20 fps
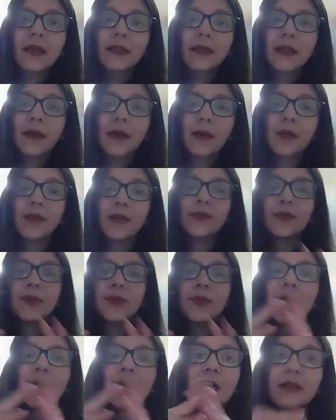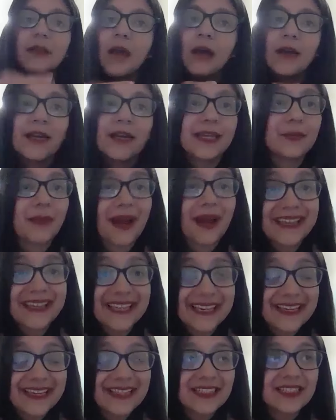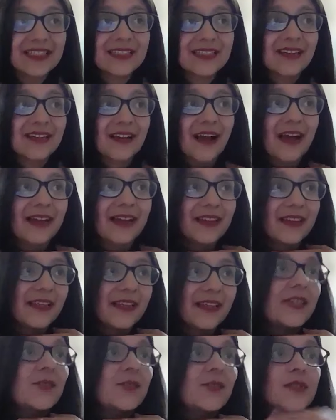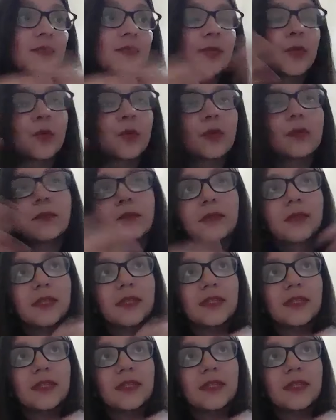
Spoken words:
Now, if you start, in my case, I think it was a boon.